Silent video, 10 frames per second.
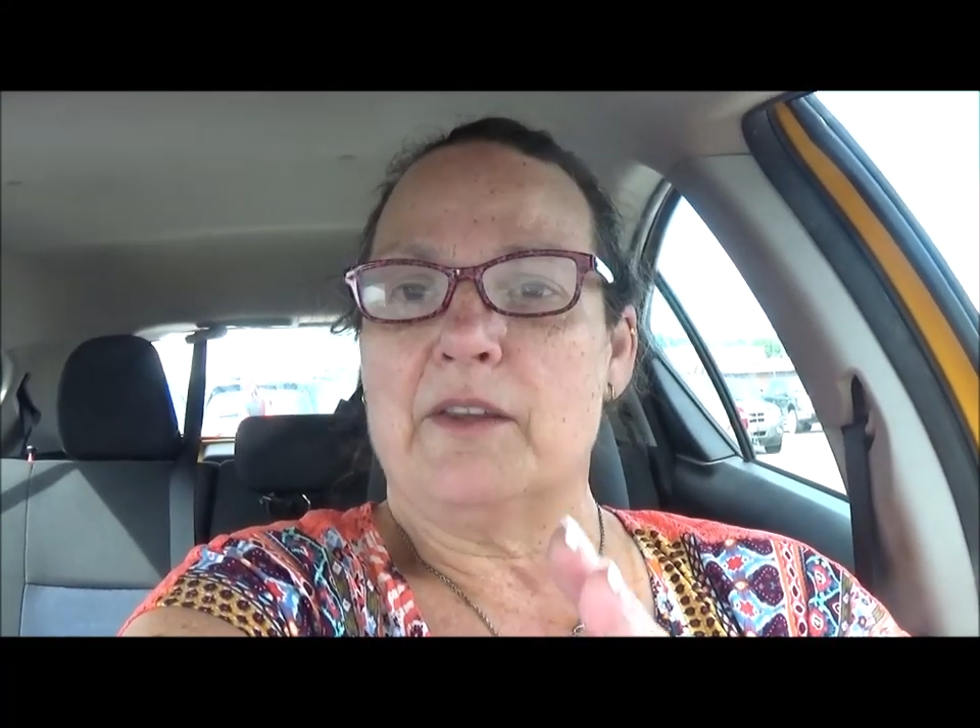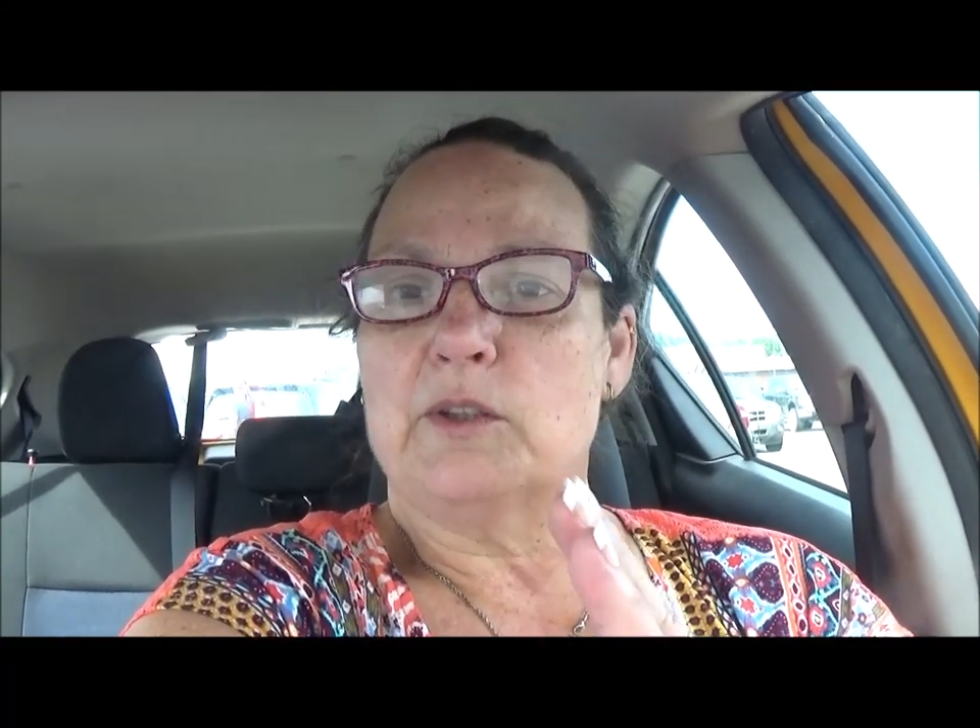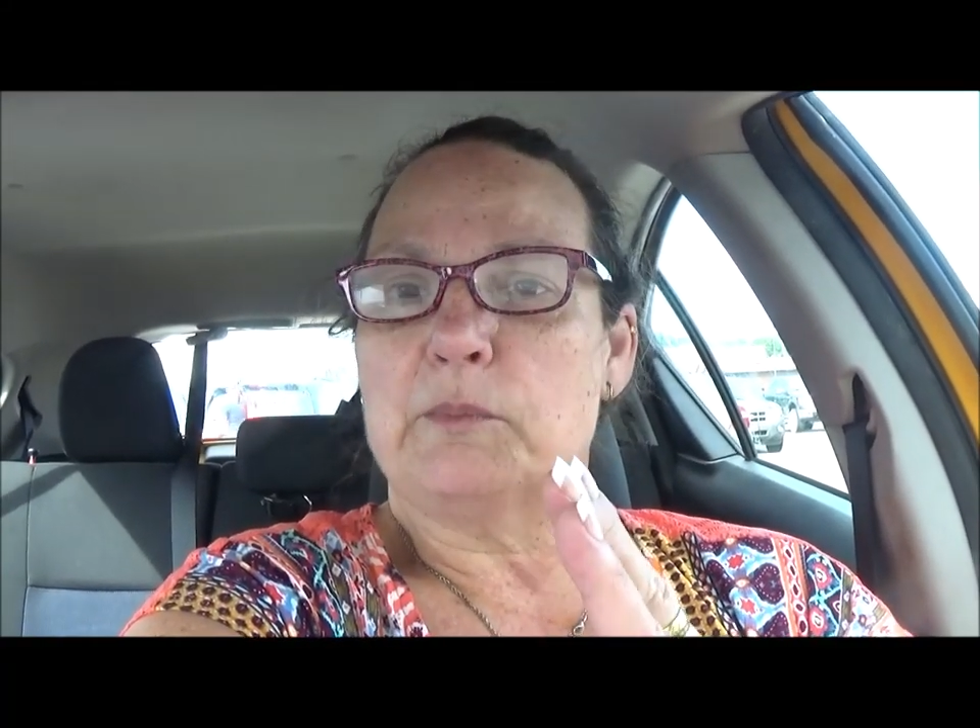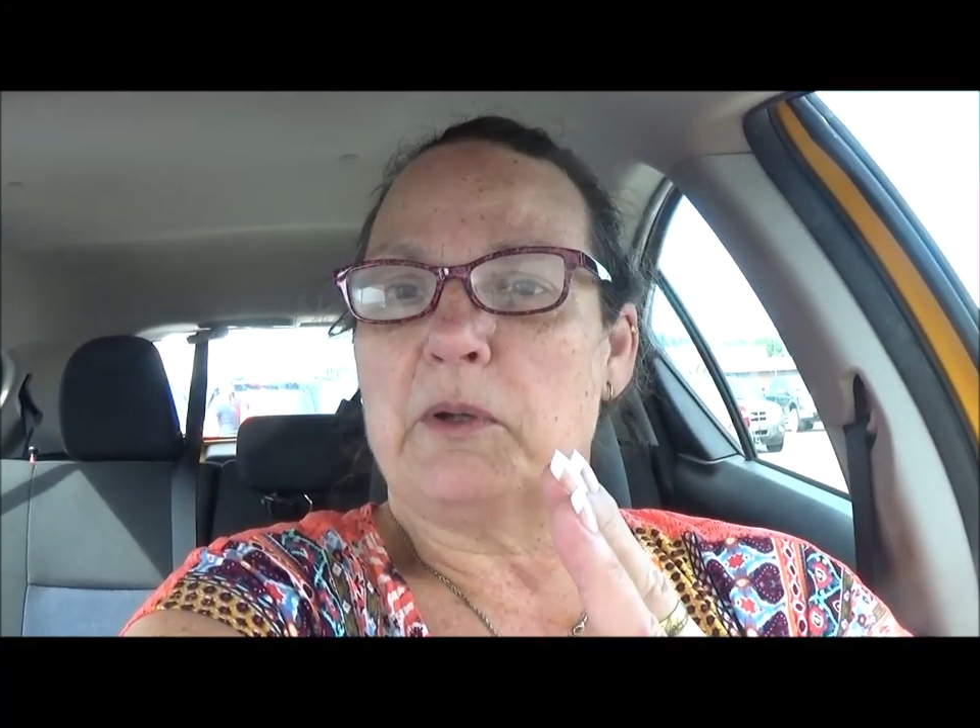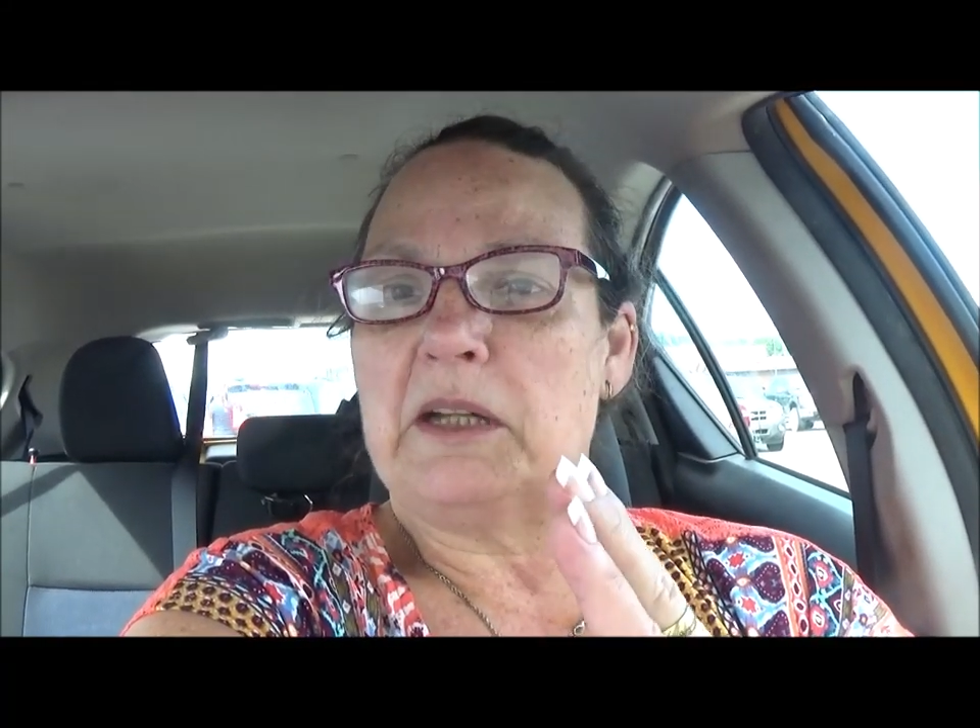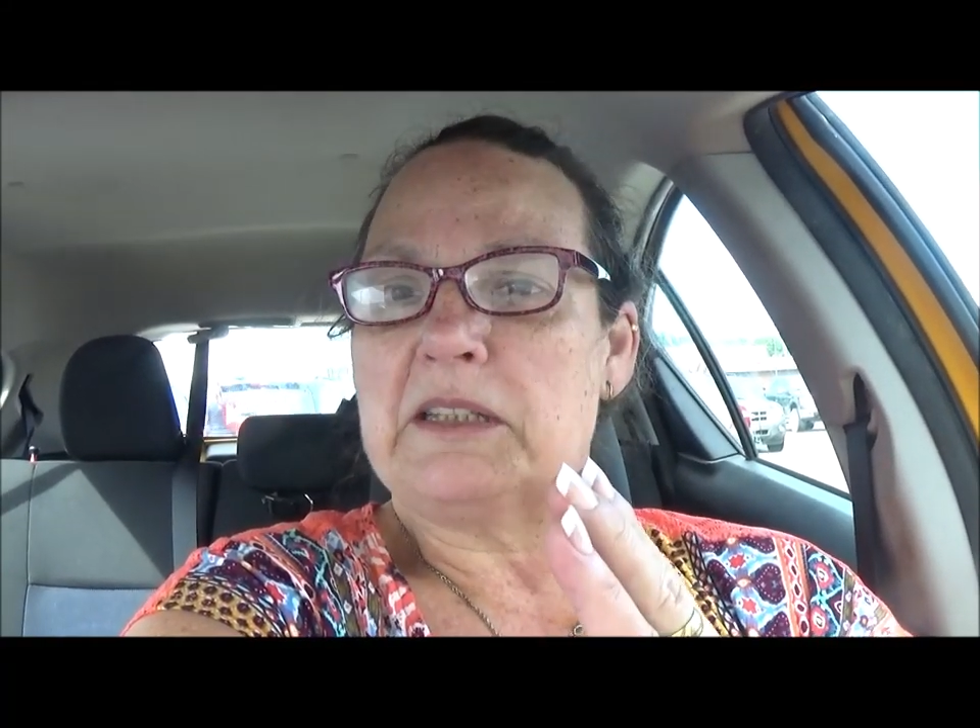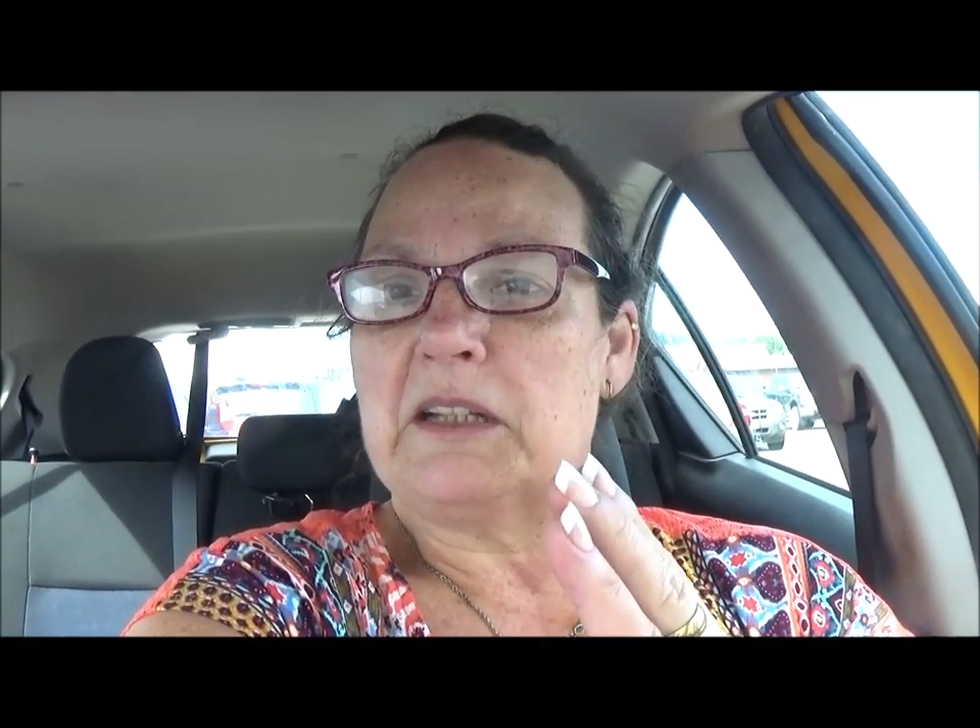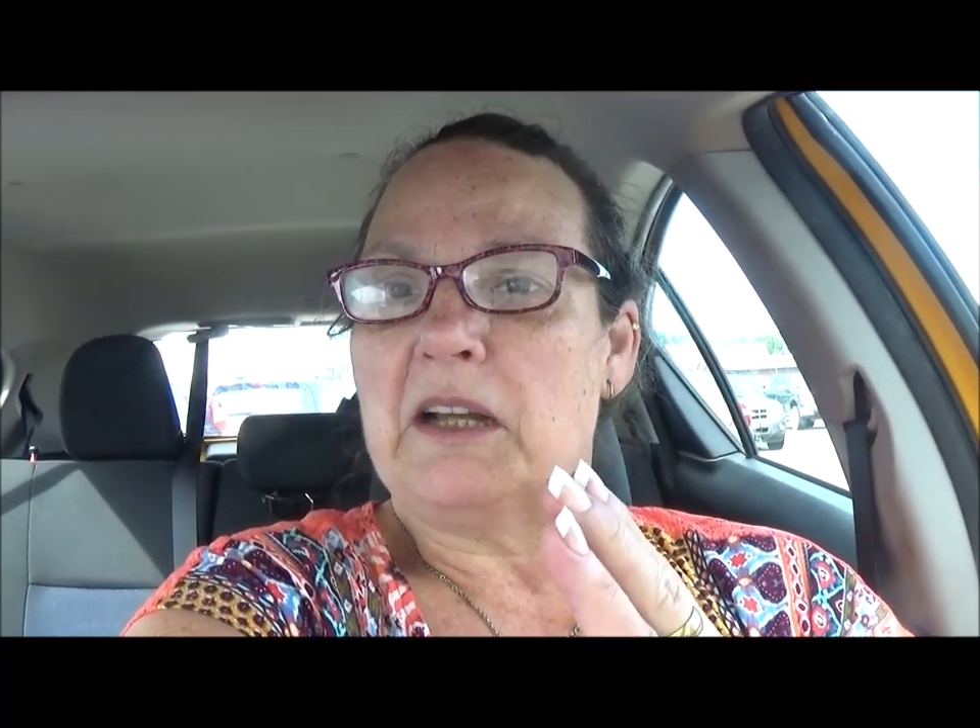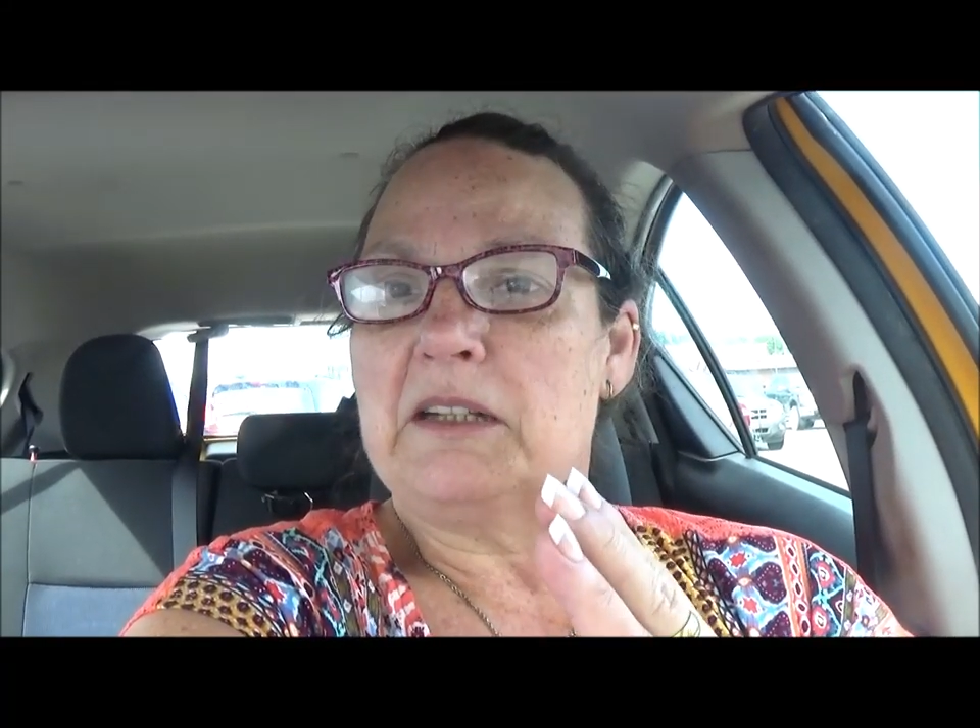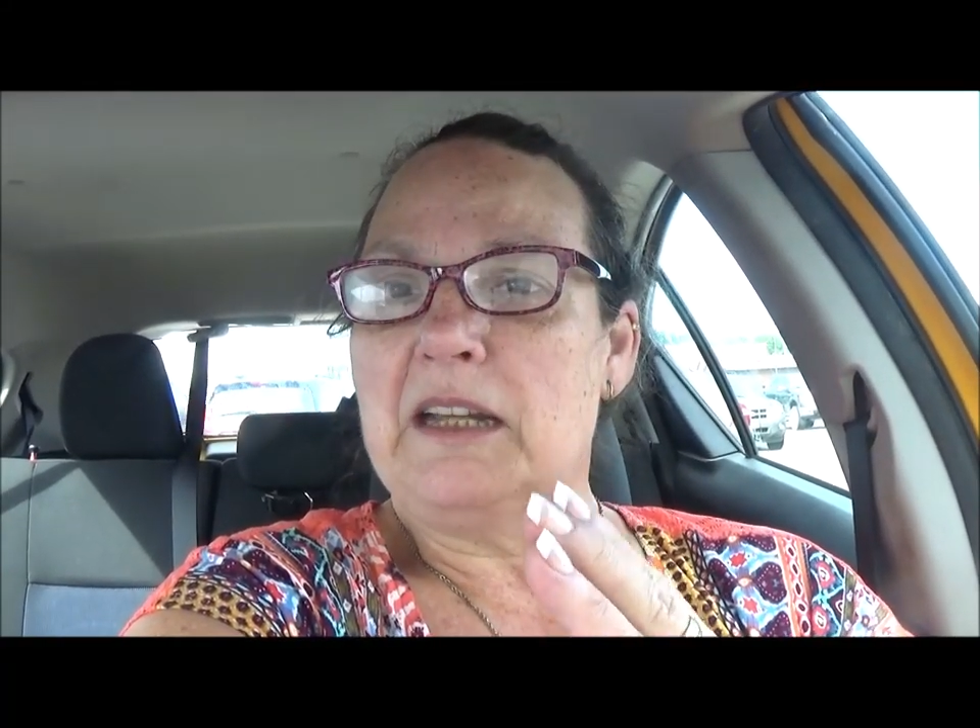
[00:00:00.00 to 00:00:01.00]
those
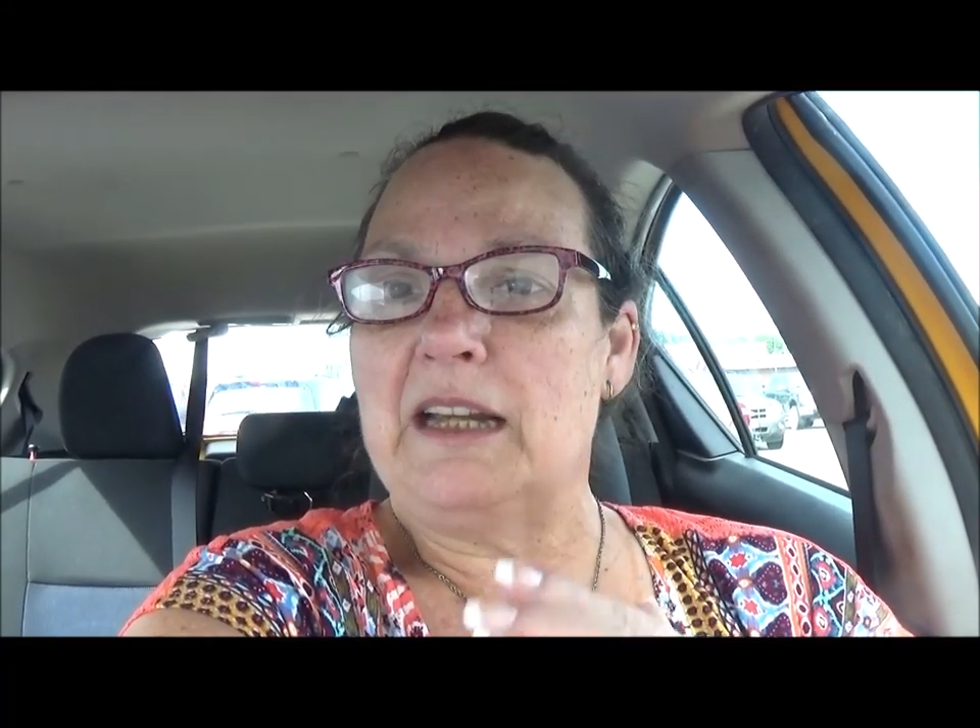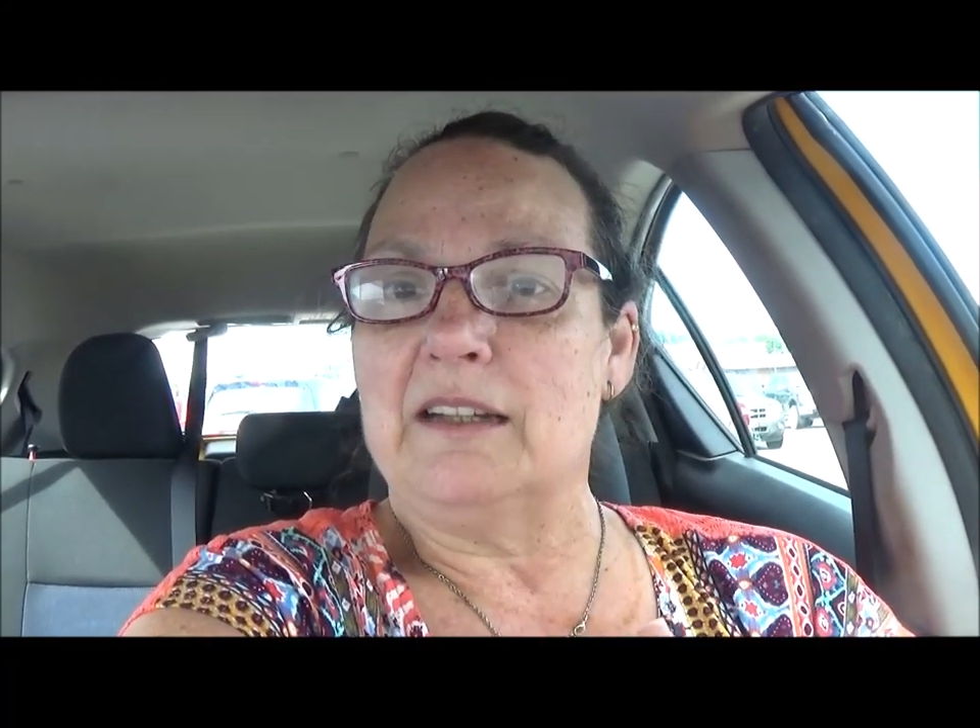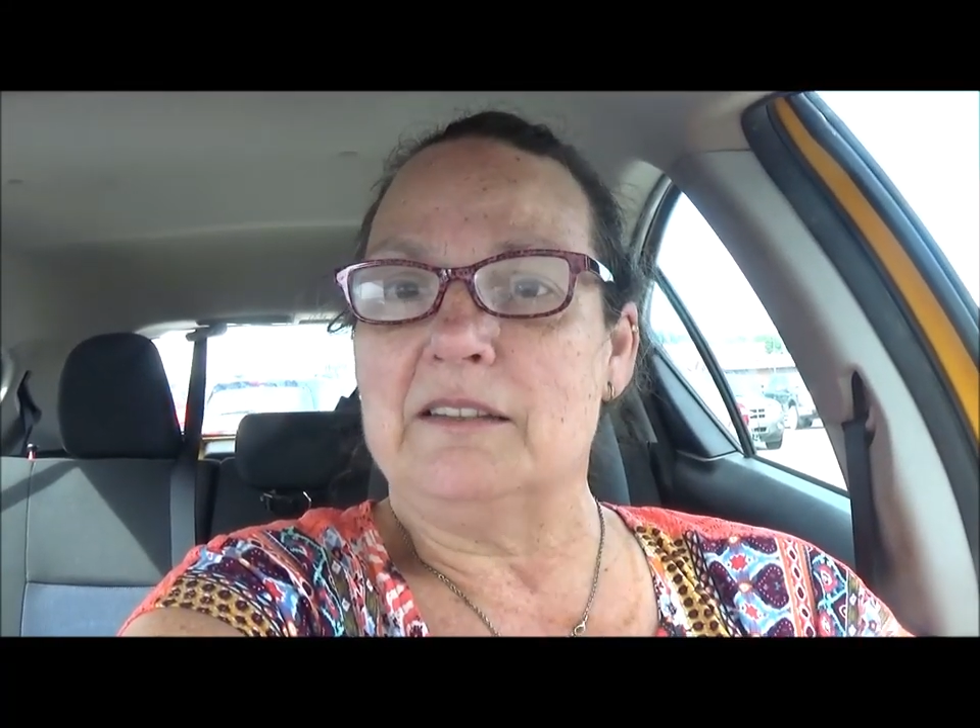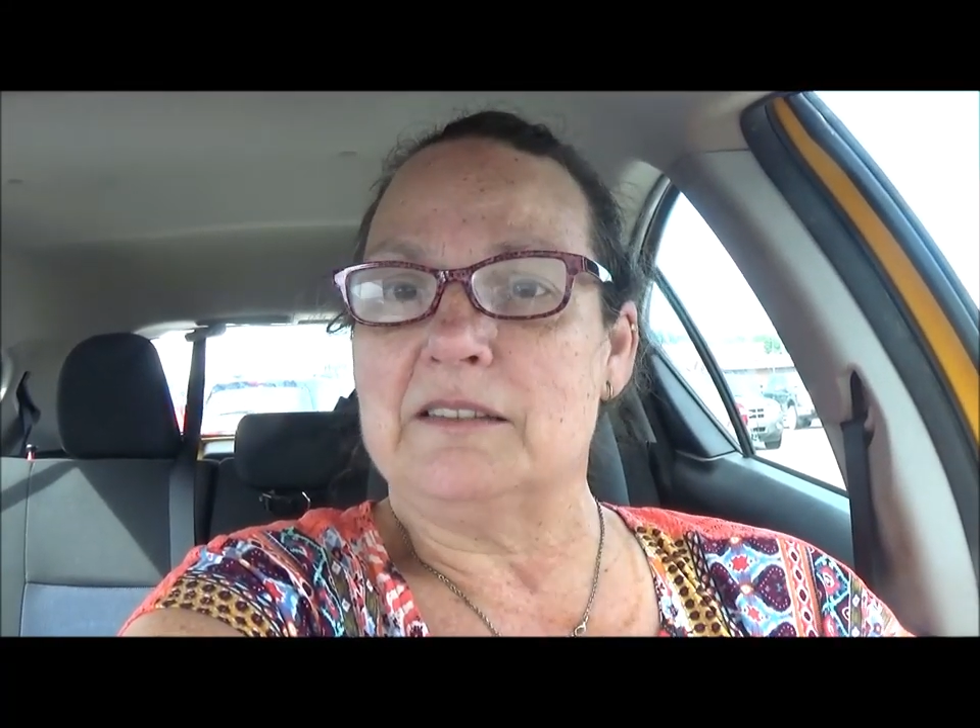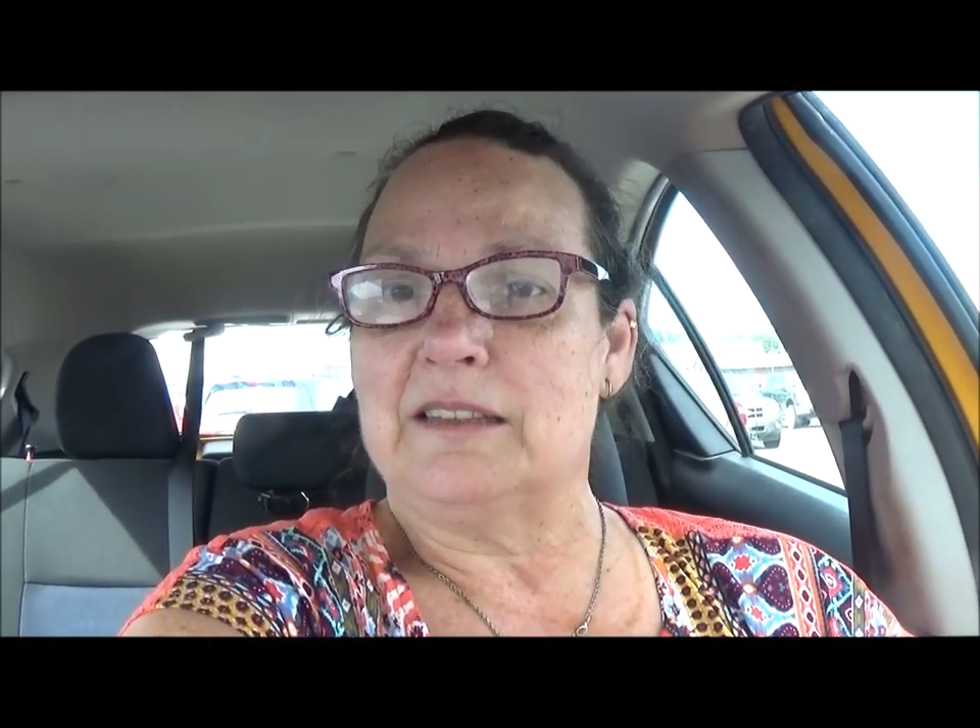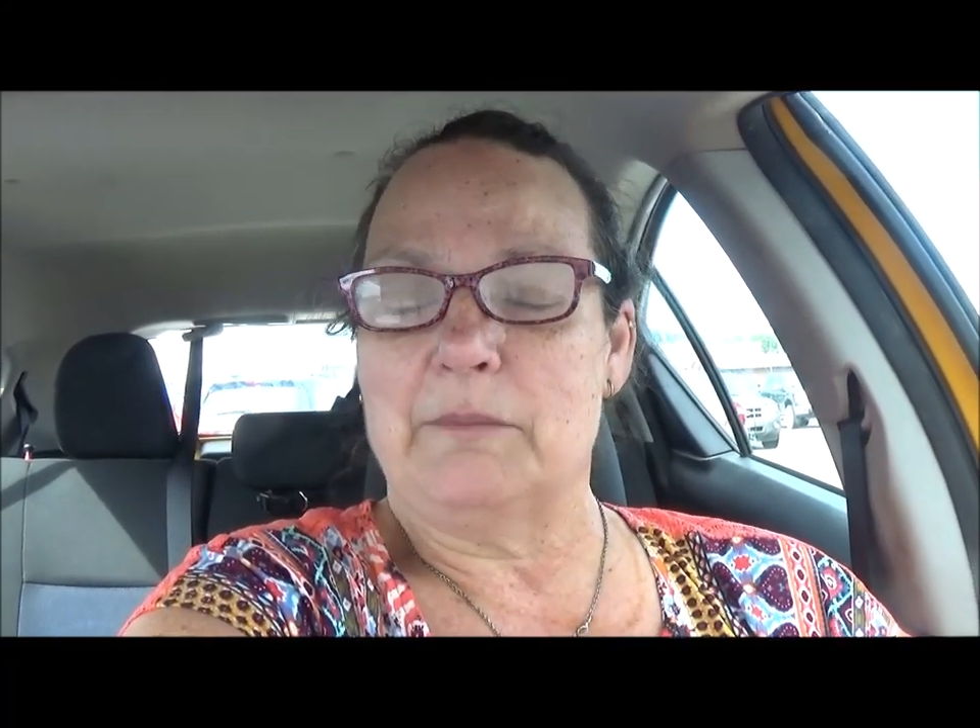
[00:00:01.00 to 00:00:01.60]
press-on nails.